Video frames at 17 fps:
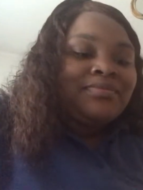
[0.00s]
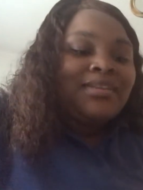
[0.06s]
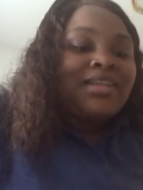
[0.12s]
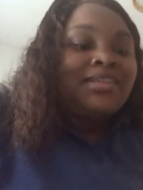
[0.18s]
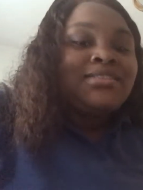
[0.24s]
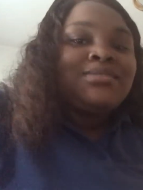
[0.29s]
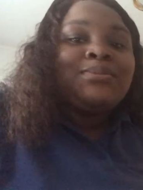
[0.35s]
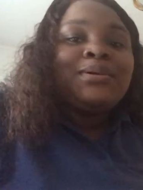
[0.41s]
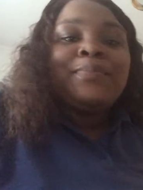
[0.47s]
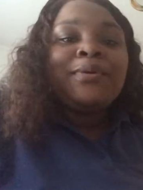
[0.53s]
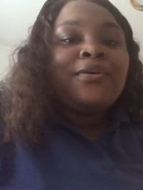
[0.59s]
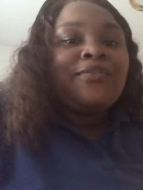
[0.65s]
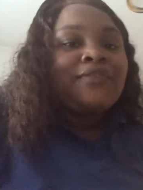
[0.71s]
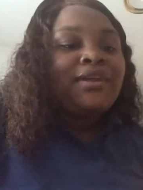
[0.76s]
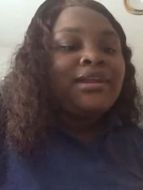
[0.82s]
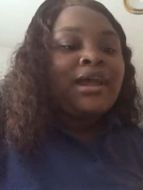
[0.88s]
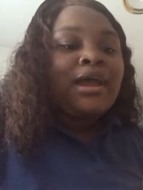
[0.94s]
Cause we
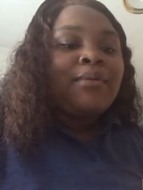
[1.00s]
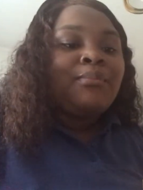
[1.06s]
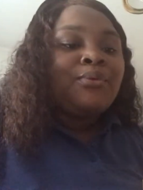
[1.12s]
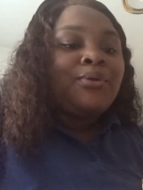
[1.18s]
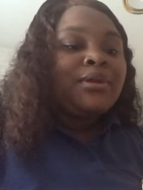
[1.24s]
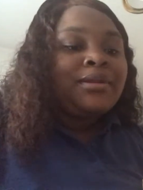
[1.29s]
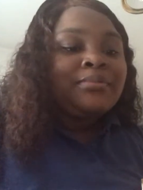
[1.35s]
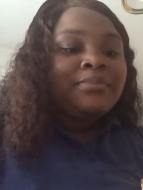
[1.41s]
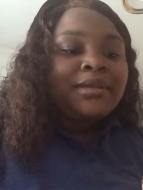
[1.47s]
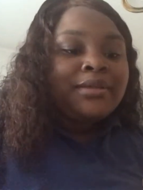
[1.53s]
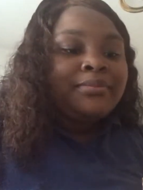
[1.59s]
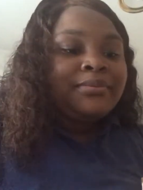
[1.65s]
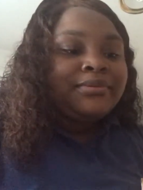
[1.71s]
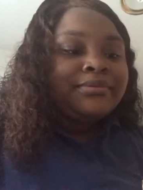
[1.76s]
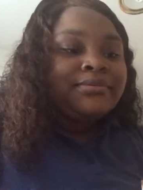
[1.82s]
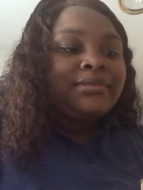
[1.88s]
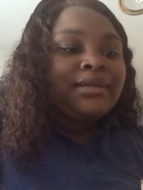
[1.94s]
both are not morning it.
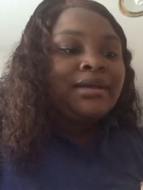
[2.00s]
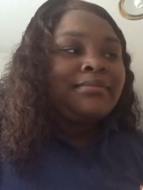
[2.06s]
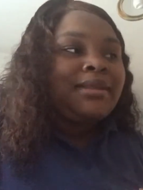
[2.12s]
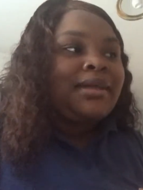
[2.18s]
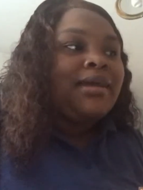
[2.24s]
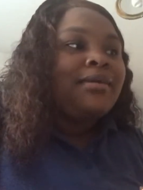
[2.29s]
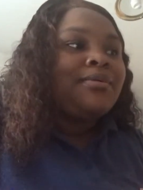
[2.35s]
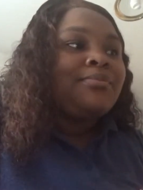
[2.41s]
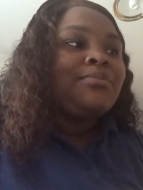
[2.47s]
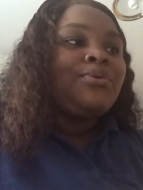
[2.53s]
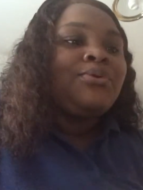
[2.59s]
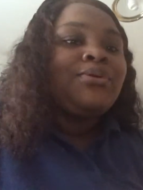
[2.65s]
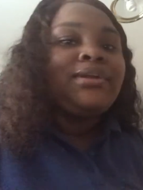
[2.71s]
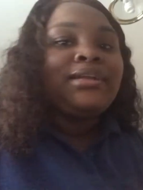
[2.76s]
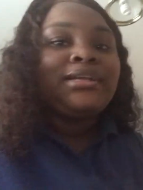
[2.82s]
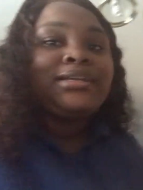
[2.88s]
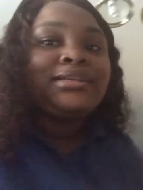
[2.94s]
people. I'm not
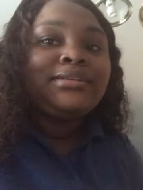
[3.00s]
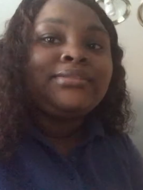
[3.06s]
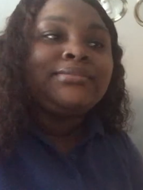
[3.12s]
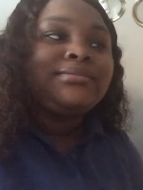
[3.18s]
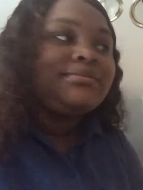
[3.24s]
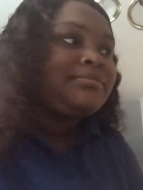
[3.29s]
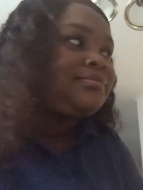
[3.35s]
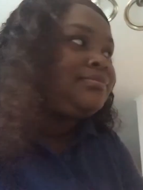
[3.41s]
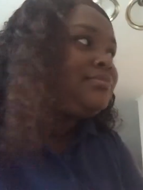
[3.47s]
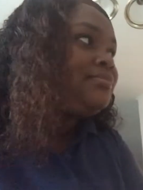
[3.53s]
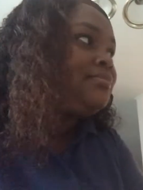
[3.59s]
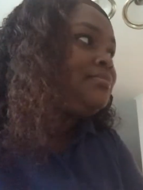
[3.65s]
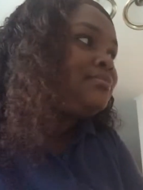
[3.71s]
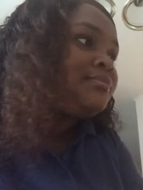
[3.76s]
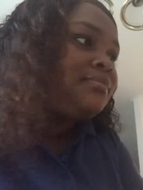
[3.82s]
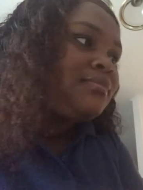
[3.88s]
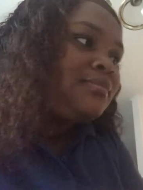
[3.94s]
morning. She makes
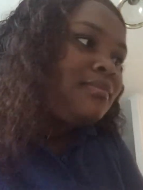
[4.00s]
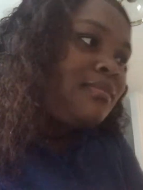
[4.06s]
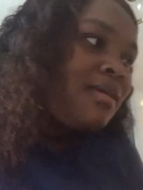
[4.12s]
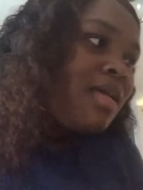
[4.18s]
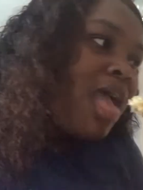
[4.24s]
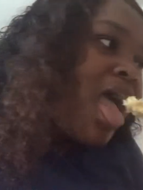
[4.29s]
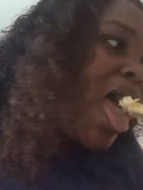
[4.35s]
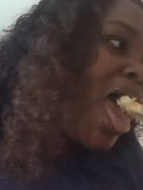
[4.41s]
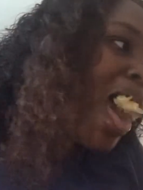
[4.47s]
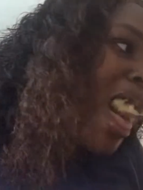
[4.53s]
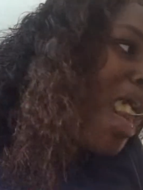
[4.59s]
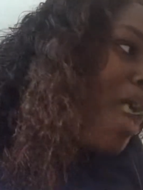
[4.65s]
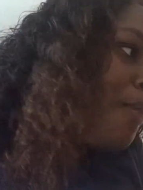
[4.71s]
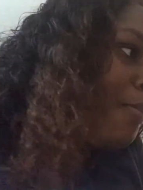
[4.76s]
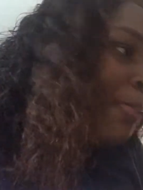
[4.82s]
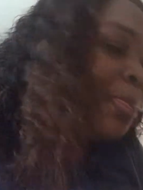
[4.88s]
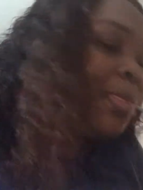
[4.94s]
it.
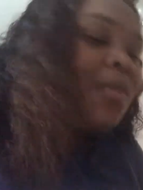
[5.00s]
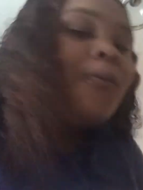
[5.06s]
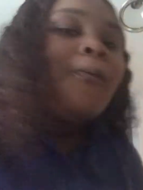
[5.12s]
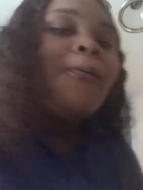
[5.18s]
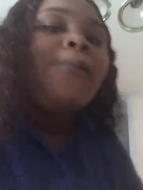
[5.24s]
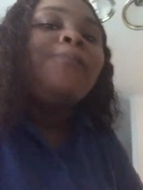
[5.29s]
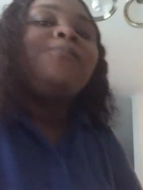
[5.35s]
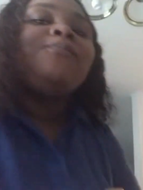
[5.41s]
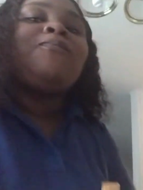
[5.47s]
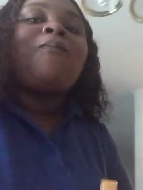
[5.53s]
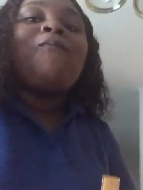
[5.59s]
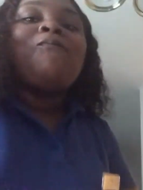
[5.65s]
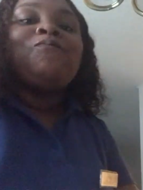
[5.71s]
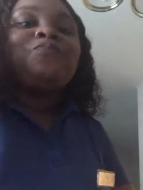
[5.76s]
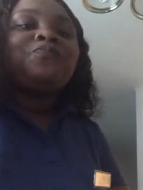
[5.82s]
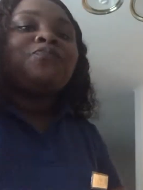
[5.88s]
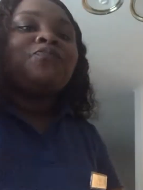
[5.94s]
She
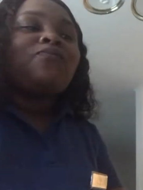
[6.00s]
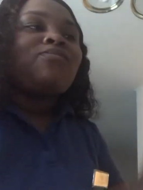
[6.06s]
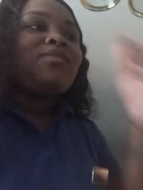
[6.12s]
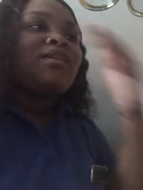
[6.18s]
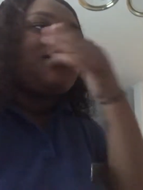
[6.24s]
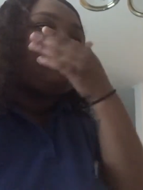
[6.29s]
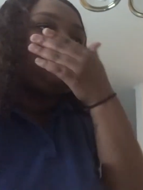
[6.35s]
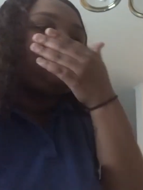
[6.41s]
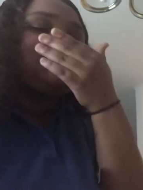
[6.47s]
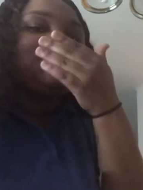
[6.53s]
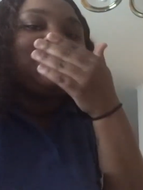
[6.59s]
makes it.